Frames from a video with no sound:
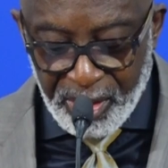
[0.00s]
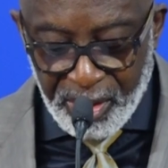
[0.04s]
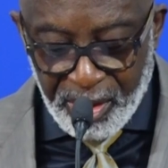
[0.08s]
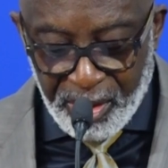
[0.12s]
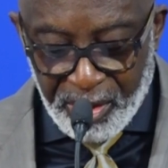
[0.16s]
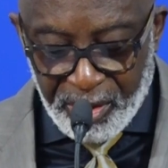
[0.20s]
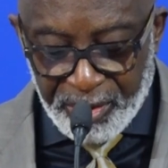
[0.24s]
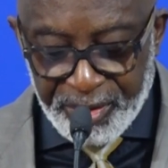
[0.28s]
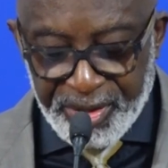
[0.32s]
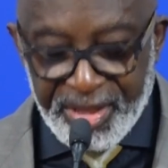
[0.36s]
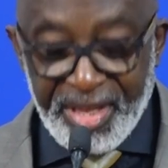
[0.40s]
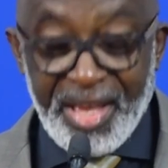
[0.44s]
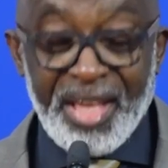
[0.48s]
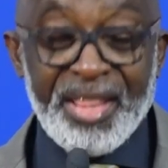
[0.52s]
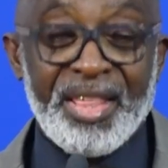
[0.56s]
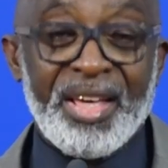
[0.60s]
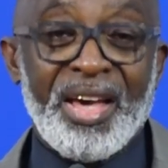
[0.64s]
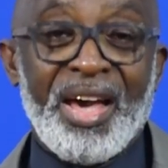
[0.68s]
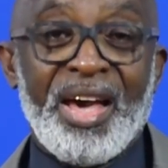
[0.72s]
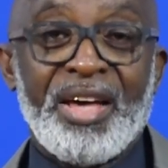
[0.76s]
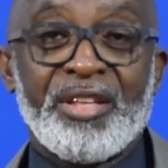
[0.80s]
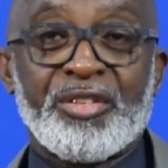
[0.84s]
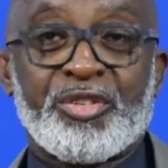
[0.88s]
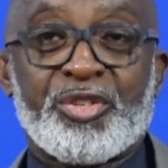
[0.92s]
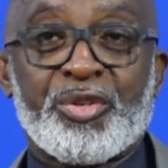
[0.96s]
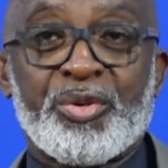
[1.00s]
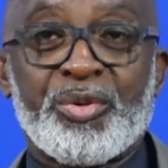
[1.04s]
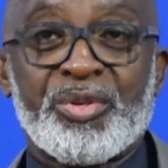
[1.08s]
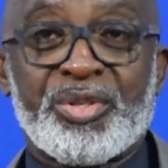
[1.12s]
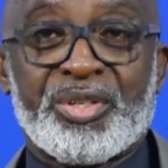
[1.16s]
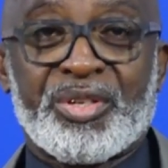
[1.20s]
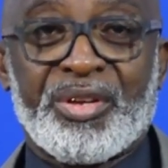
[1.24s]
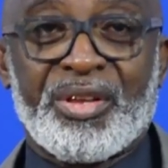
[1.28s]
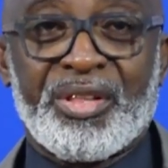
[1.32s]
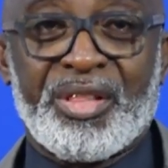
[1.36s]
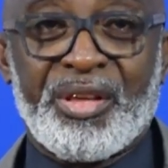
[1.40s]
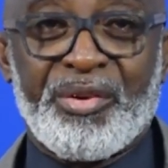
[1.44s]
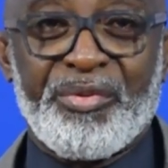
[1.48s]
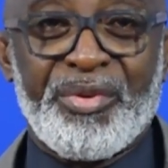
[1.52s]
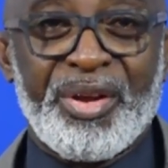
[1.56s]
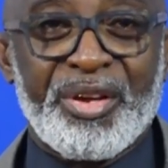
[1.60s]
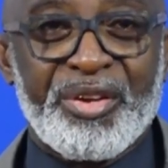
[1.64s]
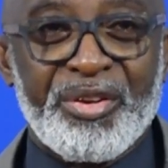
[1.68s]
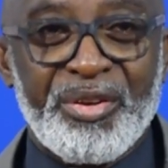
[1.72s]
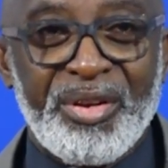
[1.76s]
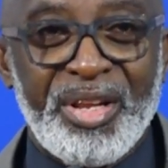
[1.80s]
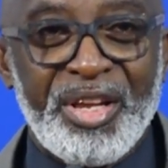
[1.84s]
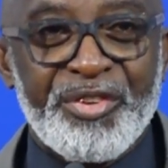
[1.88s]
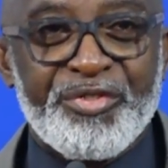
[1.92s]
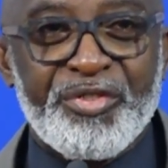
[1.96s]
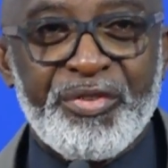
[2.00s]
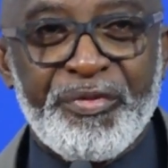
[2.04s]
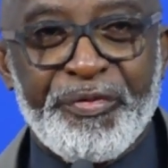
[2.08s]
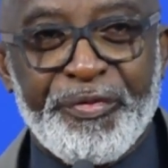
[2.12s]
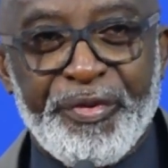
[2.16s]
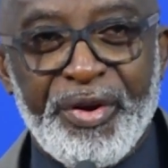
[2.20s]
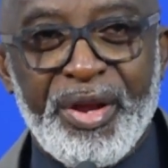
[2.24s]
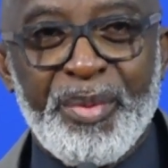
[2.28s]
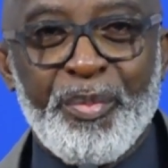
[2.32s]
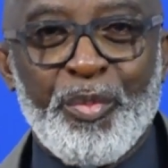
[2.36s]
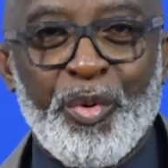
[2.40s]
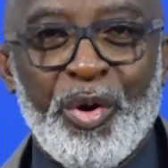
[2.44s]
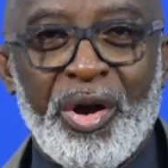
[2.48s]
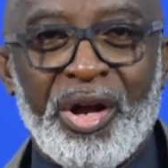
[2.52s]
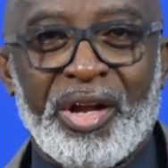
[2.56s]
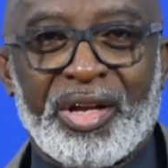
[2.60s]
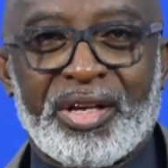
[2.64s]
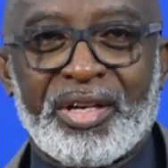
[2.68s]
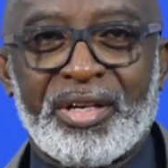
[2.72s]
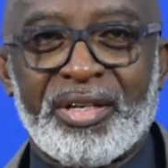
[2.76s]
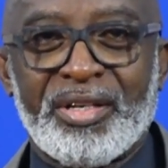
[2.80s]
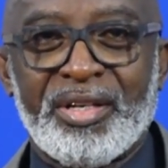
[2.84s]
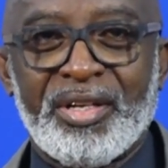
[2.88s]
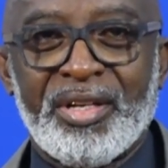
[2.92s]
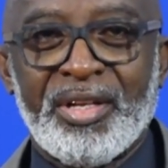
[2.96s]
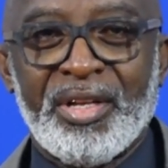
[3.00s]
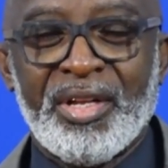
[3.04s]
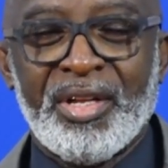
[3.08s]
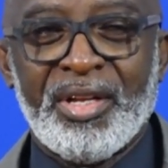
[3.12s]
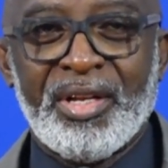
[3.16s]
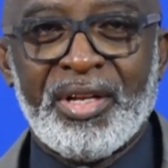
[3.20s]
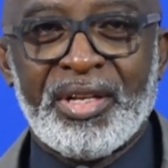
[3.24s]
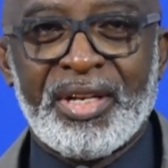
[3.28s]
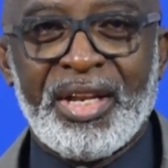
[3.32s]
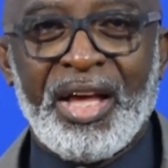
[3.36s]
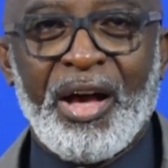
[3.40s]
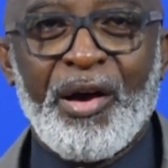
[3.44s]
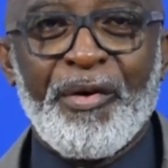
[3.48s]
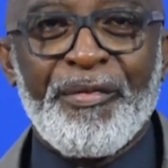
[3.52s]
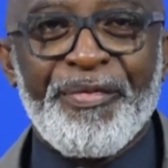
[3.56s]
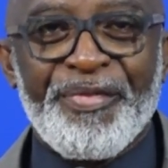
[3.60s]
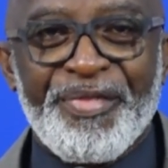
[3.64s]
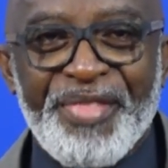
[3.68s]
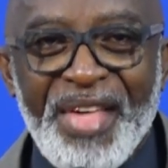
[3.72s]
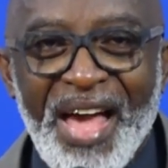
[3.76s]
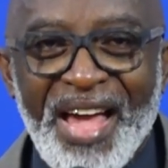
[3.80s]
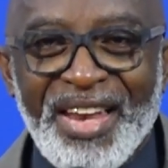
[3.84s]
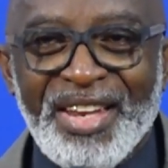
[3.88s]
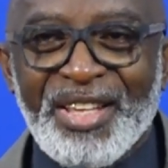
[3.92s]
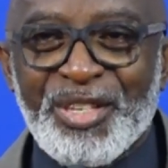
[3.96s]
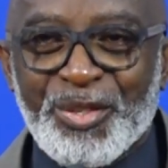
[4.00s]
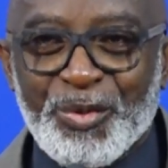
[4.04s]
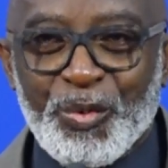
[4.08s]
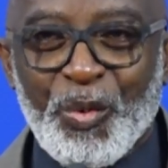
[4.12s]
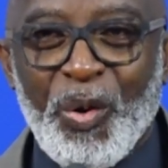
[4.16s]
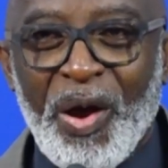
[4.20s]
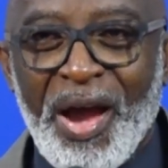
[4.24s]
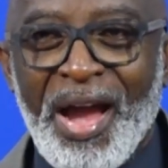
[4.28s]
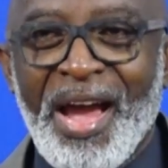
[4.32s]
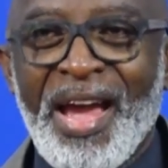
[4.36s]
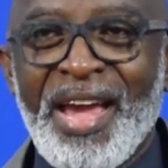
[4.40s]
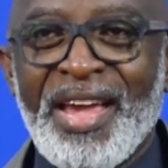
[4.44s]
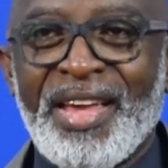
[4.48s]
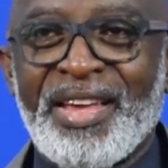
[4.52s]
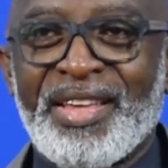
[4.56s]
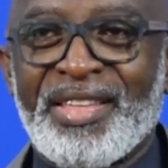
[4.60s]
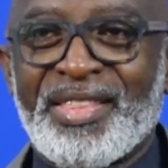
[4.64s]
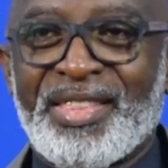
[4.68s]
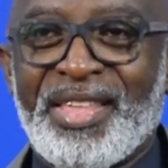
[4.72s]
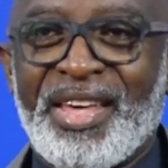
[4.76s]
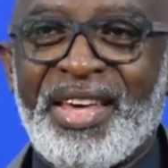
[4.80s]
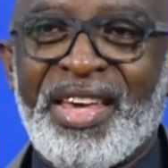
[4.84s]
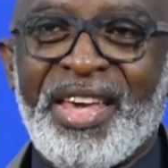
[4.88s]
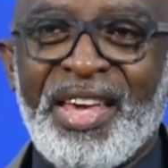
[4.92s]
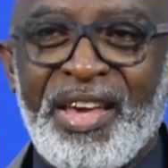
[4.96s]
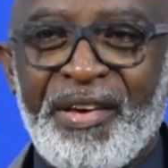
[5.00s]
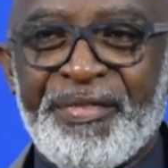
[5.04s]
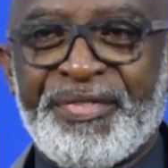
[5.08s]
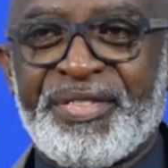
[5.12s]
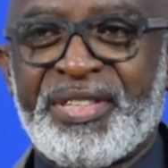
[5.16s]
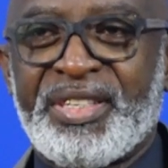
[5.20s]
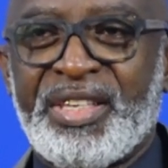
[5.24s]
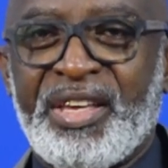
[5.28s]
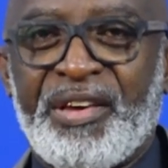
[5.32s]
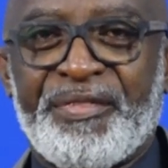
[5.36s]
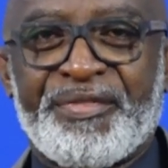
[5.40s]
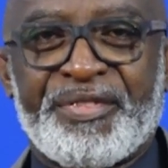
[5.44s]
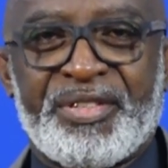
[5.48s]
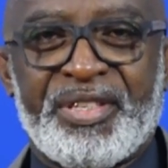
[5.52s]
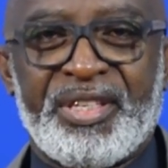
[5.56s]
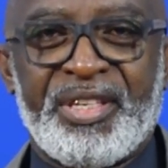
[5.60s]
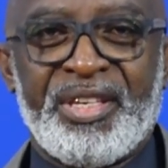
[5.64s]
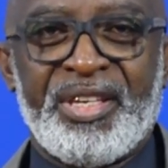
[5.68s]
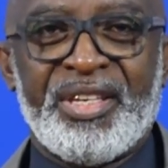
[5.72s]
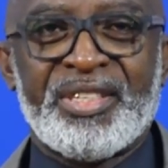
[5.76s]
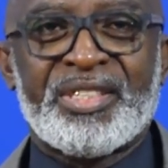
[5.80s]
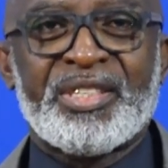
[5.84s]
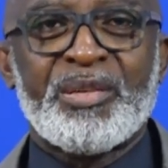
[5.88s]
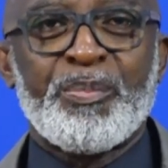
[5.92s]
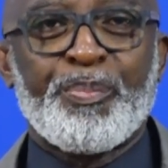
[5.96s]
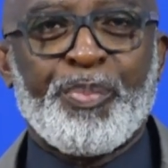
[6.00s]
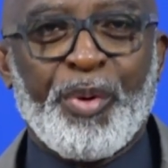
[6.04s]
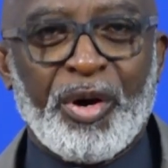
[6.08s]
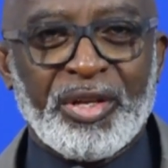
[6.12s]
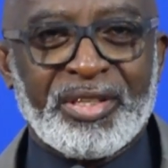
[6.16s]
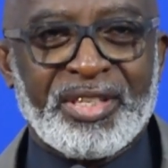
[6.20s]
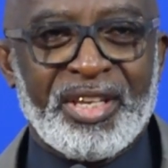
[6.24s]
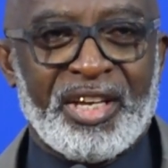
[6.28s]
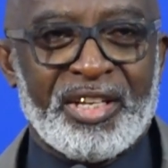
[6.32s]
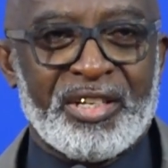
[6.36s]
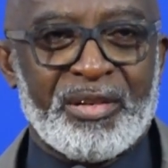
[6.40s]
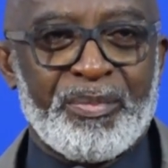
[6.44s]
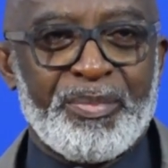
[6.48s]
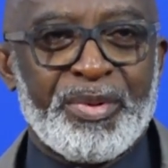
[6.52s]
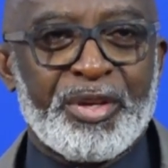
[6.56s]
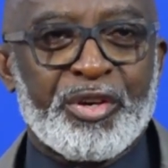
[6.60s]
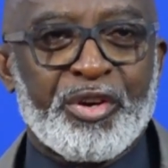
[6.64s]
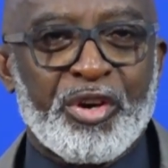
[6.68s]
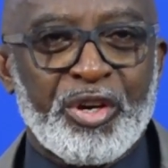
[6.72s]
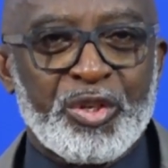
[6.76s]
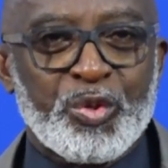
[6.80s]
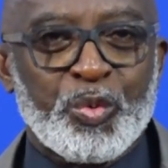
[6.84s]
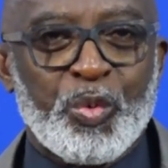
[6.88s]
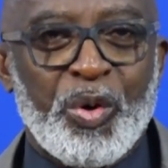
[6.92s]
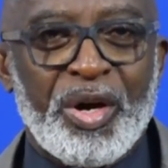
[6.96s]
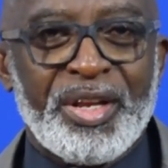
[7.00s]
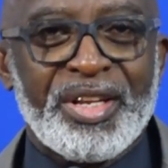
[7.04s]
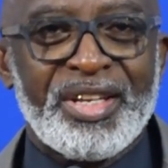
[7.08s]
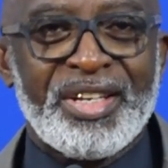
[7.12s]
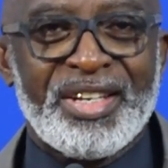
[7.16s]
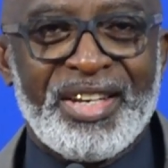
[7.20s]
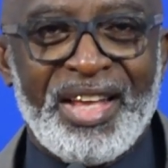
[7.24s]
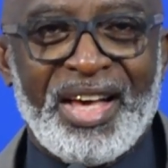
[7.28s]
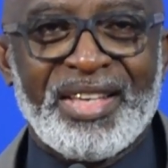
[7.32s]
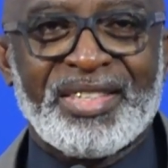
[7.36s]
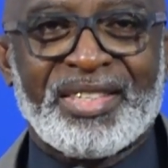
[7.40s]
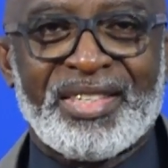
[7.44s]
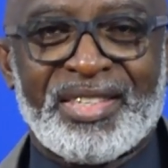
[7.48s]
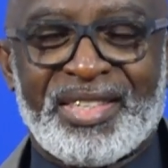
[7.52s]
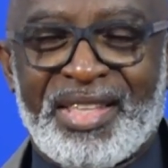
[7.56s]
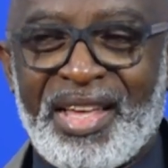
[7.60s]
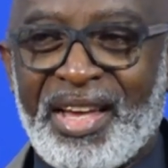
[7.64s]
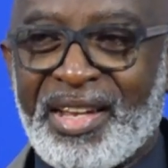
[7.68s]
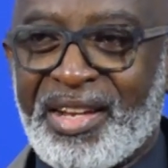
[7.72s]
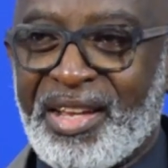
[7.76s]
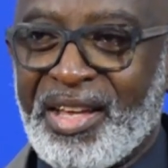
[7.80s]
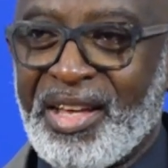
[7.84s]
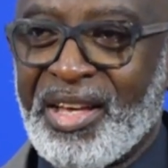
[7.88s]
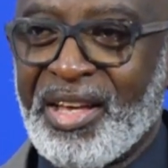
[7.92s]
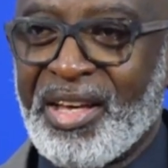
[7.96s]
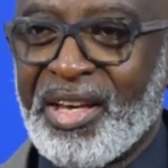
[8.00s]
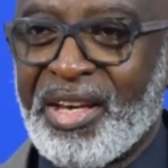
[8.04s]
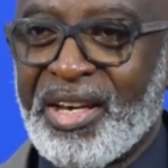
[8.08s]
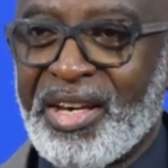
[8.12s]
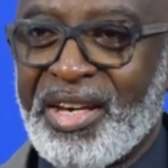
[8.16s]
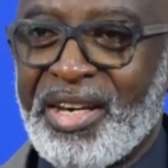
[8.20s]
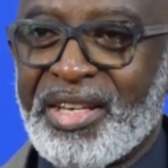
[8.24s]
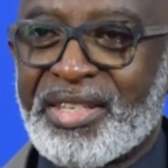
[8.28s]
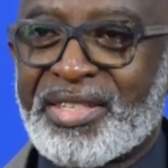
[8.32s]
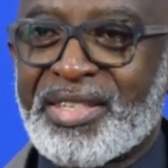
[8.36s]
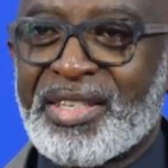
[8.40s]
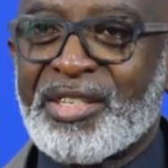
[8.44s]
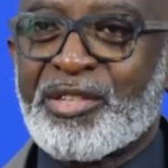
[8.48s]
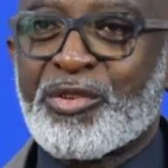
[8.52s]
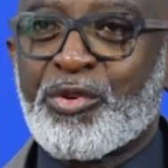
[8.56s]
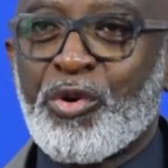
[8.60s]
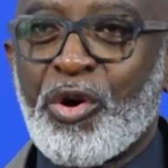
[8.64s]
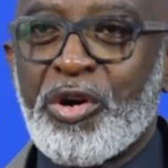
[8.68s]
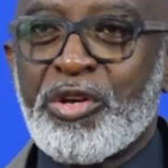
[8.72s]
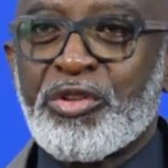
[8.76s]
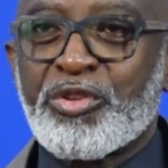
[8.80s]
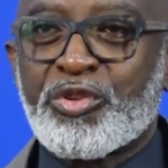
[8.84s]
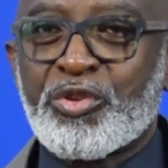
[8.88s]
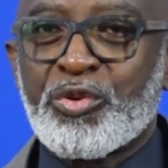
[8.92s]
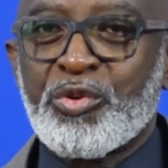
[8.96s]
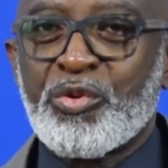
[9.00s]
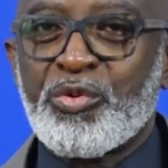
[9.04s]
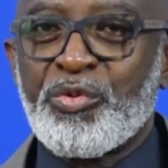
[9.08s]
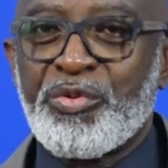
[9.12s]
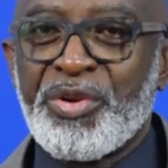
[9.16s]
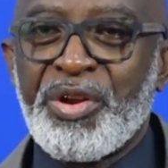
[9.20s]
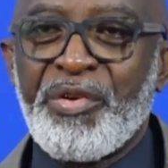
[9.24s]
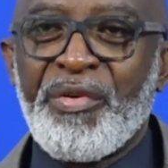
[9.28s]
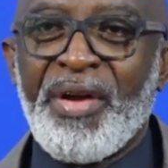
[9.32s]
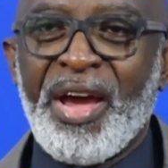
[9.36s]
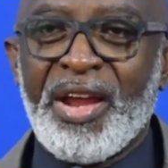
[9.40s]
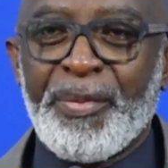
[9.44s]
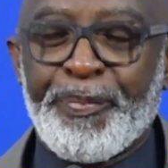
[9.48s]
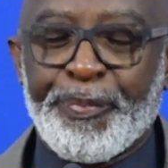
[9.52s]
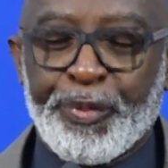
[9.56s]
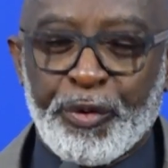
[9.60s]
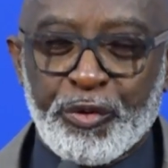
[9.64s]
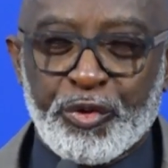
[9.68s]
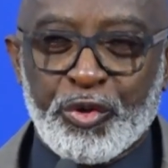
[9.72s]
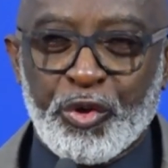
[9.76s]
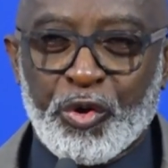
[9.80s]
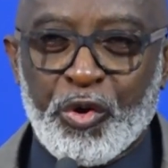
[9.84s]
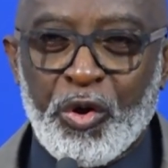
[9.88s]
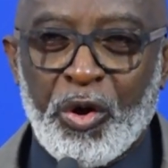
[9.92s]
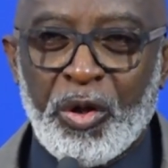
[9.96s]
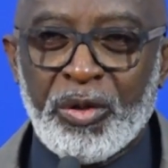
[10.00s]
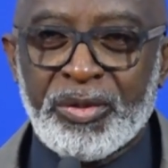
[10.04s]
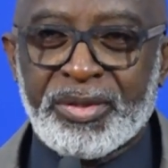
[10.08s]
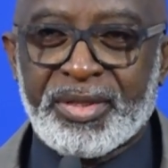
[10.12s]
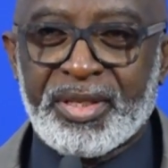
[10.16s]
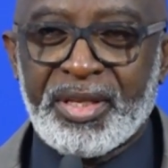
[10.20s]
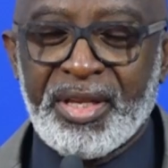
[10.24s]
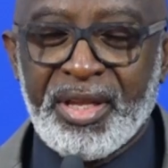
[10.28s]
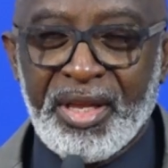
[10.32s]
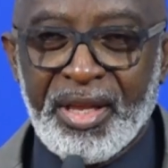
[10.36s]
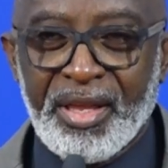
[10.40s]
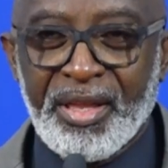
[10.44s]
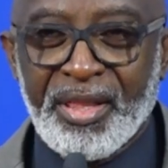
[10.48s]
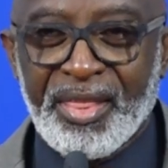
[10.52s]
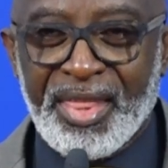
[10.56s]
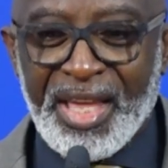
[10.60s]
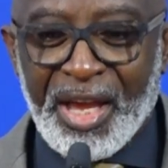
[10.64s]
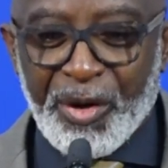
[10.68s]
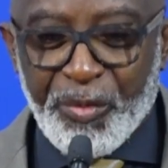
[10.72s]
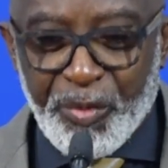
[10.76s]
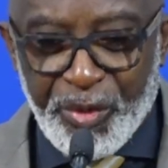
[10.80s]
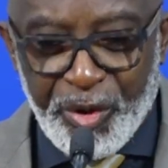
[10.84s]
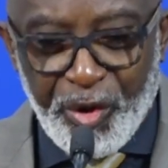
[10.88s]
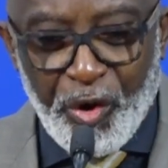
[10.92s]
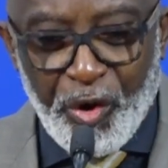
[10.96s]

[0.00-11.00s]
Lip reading: On the other hand, too, is the regulatory framework. Now, that is why the AFCFTA is important, because what it does is that it is going to rewrite protocols that we